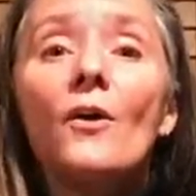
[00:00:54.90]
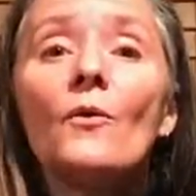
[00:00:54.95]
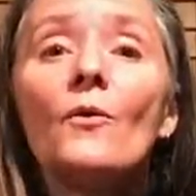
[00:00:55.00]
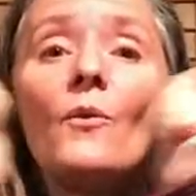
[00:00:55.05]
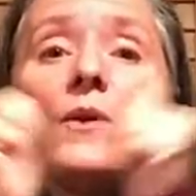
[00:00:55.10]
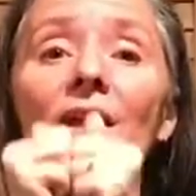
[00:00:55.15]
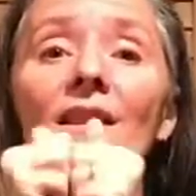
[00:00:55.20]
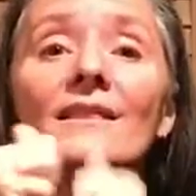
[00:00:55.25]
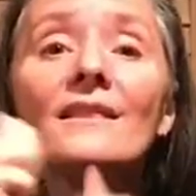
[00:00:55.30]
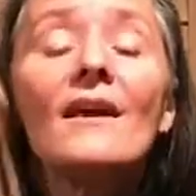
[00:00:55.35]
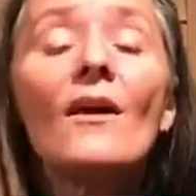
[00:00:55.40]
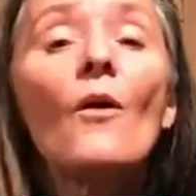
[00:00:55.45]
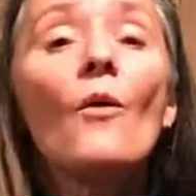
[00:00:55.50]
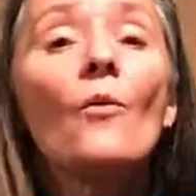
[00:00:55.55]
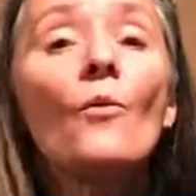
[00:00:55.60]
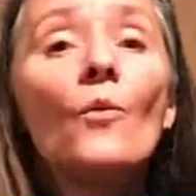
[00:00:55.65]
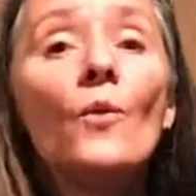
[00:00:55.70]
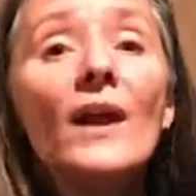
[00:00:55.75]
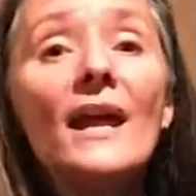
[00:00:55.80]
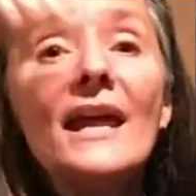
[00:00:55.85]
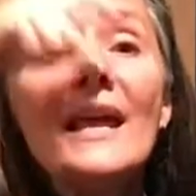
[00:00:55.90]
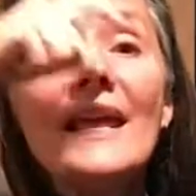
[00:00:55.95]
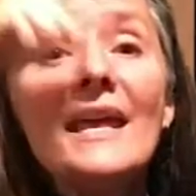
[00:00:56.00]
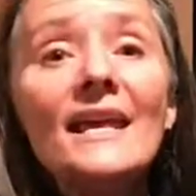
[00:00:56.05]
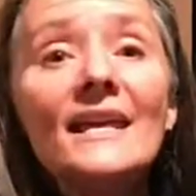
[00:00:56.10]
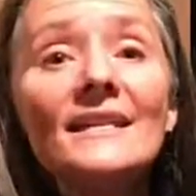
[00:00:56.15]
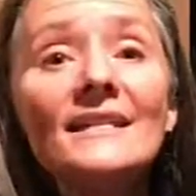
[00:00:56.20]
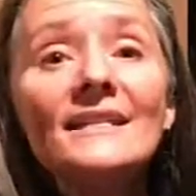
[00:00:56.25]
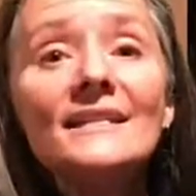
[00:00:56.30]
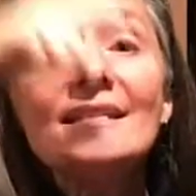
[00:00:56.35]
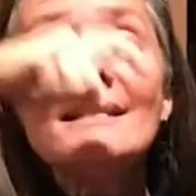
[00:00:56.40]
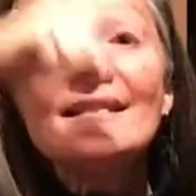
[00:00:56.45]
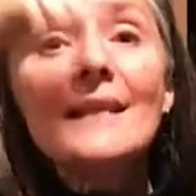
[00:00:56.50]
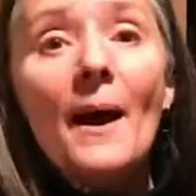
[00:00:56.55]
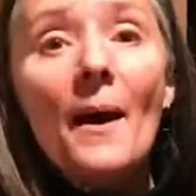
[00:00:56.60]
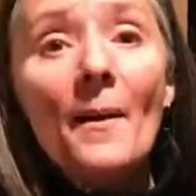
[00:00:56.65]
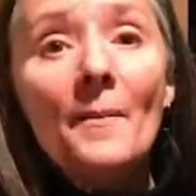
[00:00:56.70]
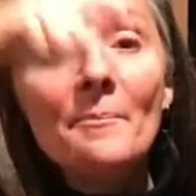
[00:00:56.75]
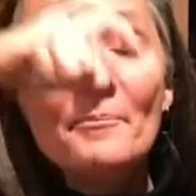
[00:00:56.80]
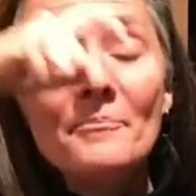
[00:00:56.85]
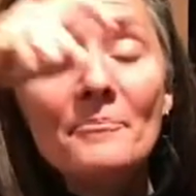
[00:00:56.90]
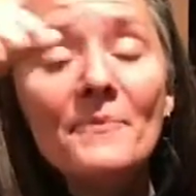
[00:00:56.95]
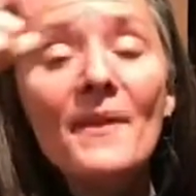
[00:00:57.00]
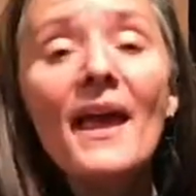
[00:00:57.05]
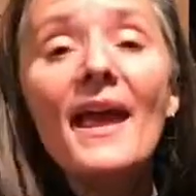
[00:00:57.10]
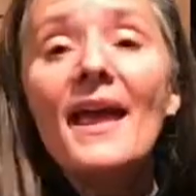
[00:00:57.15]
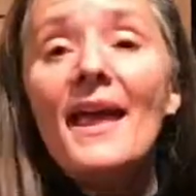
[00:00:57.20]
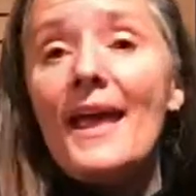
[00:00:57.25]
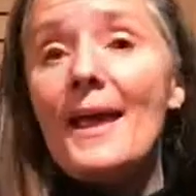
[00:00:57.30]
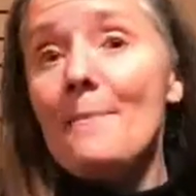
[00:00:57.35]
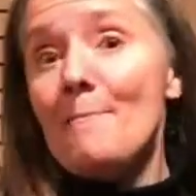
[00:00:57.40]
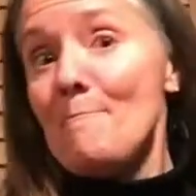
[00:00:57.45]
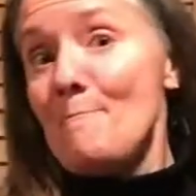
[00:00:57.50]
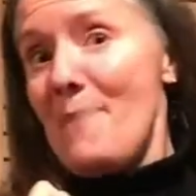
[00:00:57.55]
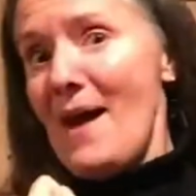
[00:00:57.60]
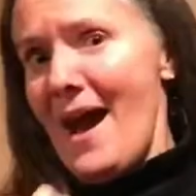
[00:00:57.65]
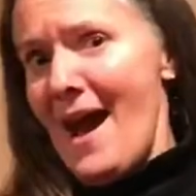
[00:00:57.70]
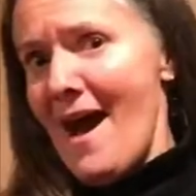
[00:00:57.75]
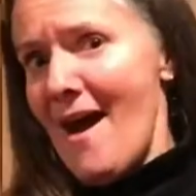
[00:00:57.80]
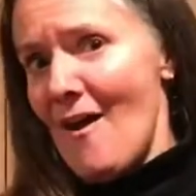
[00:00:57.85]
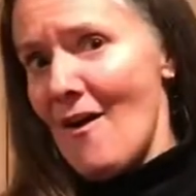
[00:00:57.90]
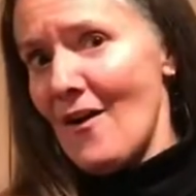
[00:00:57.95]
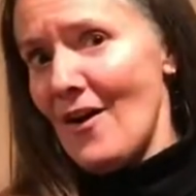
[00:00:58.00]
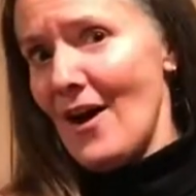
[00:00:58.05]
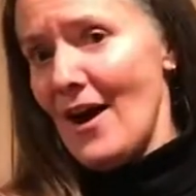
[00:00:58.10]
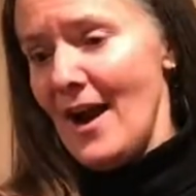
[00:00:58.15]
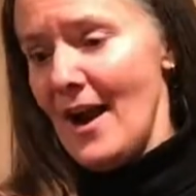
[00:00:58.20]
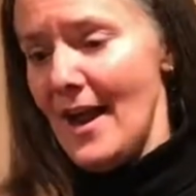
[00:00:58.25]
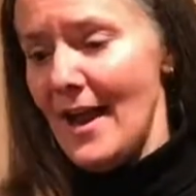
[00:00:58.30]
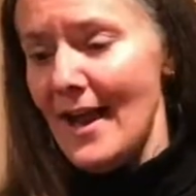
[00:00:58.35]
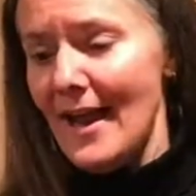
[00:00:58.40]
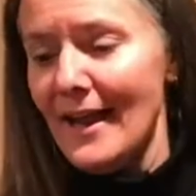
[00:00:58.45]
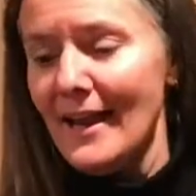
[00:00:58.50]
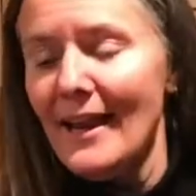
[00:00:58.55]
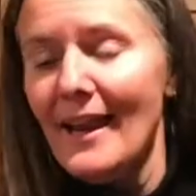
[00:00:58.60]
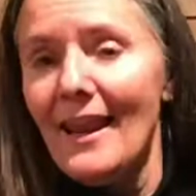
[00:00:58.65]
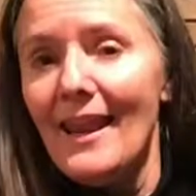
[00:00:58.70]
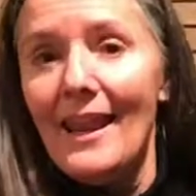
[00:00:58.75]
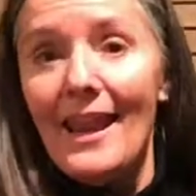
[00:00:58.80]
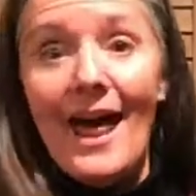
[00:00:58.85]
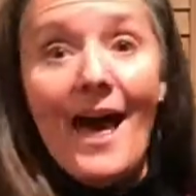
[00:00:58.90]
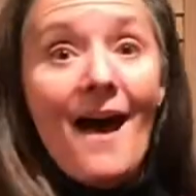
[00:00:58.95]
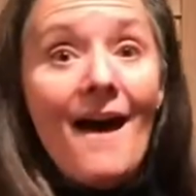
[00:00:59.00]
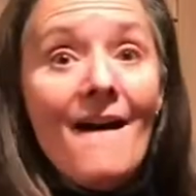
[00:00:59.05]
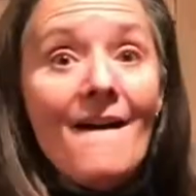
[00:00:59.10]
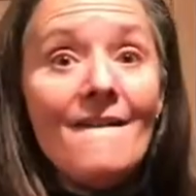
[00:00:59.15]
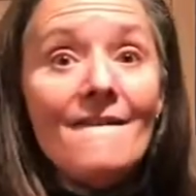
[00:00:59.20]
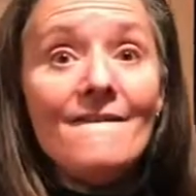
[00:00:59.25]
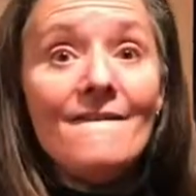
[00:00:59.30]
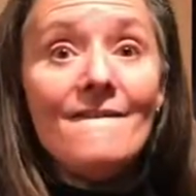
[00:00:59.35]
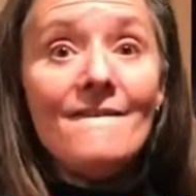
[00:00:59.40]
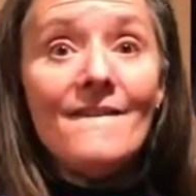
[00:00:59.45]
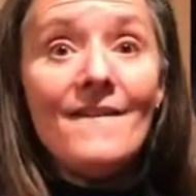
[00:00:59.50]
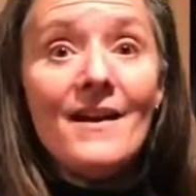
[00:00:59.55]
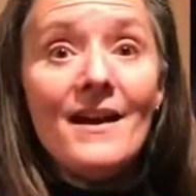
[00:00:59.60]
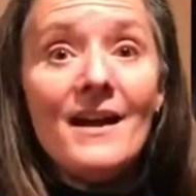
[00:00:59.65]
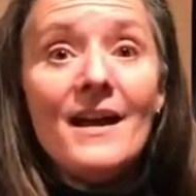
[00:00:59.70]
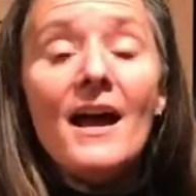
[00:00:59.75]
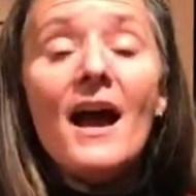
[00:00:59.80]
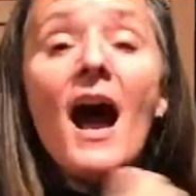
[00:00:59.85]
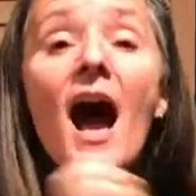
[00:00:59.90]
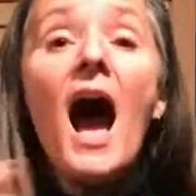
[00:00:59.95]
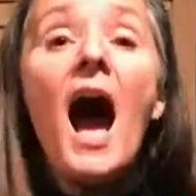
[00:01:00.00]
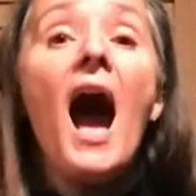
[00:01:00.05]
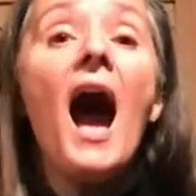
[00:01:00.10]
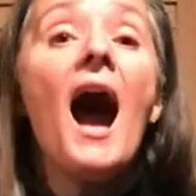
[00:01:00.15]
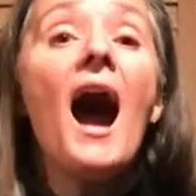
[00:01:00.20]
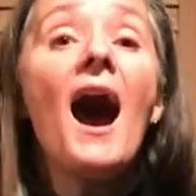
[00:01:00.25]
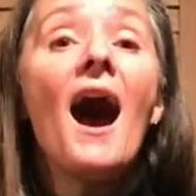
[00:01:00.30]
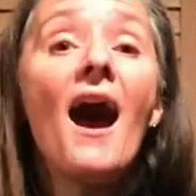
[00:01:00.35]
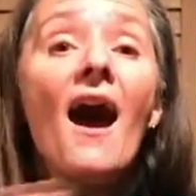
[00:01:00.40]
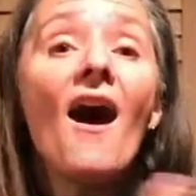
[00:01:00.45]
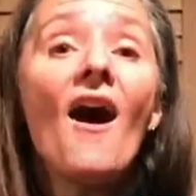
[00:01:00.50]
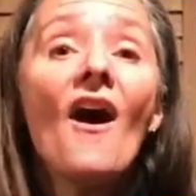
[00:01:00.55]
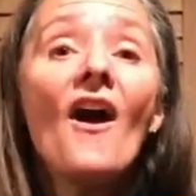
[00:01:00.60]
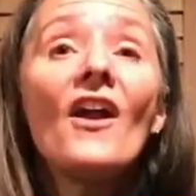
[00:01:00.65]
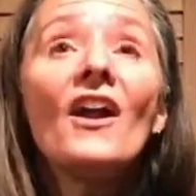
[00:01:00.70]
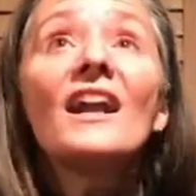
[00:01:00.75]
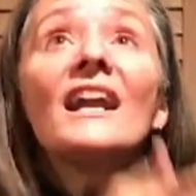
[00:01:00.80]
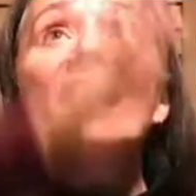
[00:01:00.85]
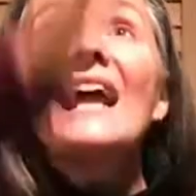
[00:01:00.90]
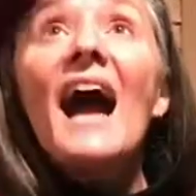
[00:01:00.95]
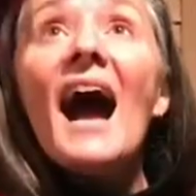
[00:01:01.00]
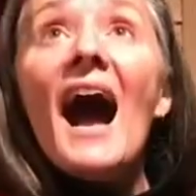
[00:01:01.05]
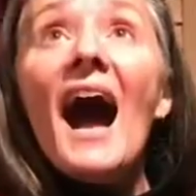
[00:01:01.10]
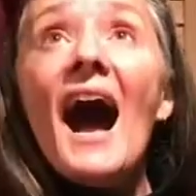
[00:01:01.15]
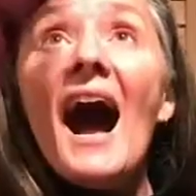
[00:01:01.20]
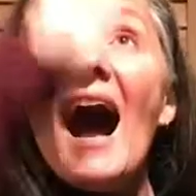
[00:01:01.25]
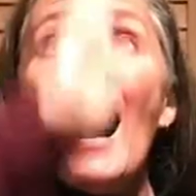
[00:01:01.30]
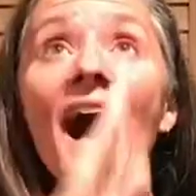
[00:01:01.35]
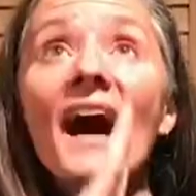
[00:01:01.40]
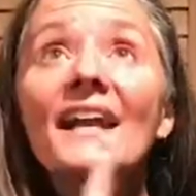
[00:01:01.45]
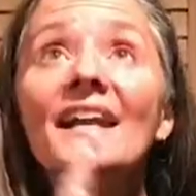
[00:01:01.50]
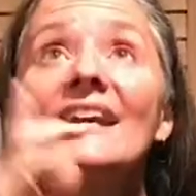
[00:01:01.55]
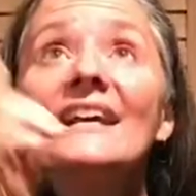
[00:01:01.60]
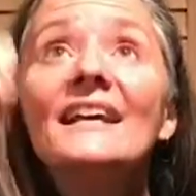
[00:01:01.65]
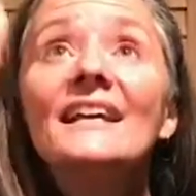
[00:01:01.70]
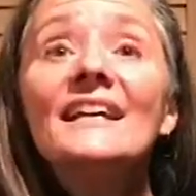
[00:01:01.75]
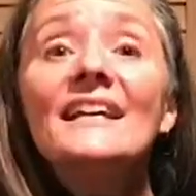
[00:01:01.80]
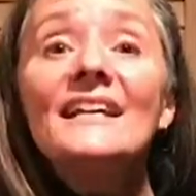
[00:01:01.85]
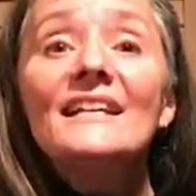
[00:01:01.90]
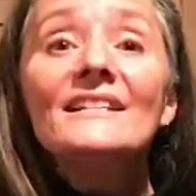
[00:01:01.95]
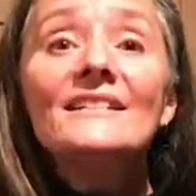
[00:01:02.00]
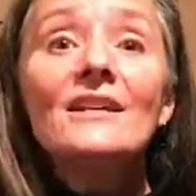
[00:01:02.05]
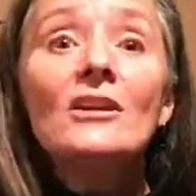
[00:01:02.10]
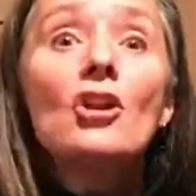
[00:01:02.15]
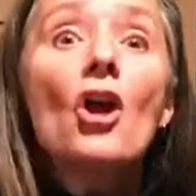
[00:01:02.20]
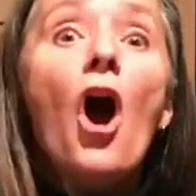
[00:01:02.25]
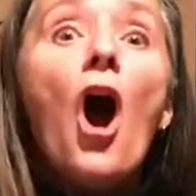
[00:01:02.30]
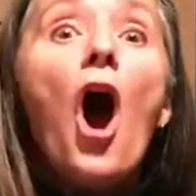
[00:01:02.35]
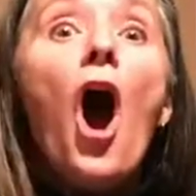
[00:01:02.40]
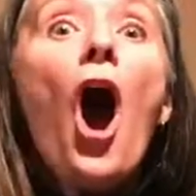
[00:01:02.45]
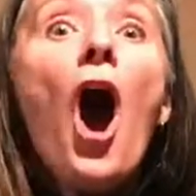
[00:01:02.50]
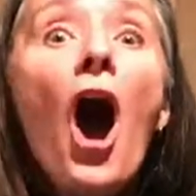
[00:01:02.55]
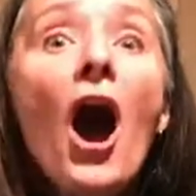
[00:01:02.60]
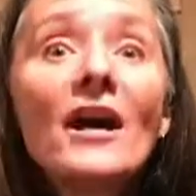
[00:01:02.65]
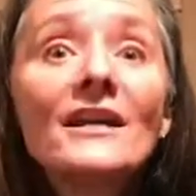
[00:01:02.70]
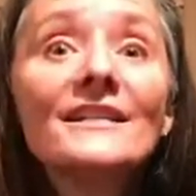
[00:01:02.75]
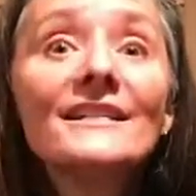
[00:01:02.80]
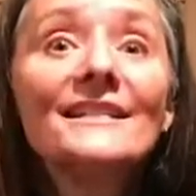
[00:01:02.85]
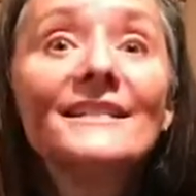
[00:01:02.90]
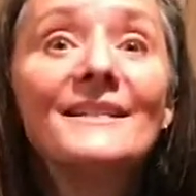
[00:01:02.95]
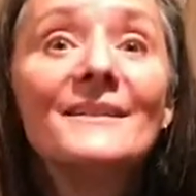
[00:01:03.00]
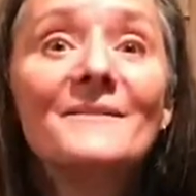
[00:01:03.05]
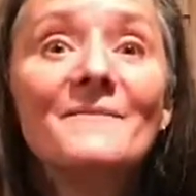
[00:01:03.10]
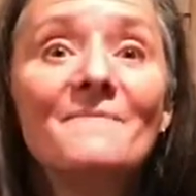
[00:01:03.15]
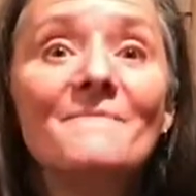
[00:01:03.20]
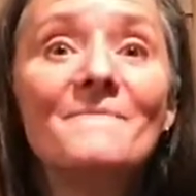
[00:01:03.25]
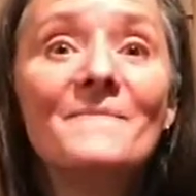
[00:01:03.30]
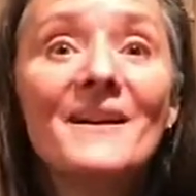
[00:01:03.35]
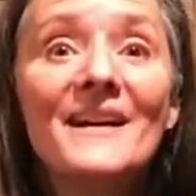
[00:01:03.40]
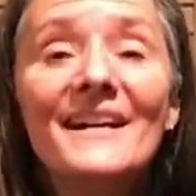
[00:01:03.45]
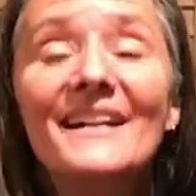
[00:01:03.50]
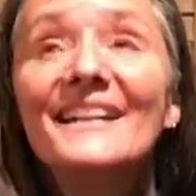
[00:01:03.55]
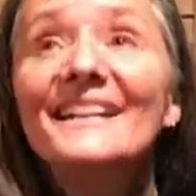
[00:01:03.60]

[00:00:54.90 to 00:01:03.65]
with wisdom and power and love. Our God is an awesome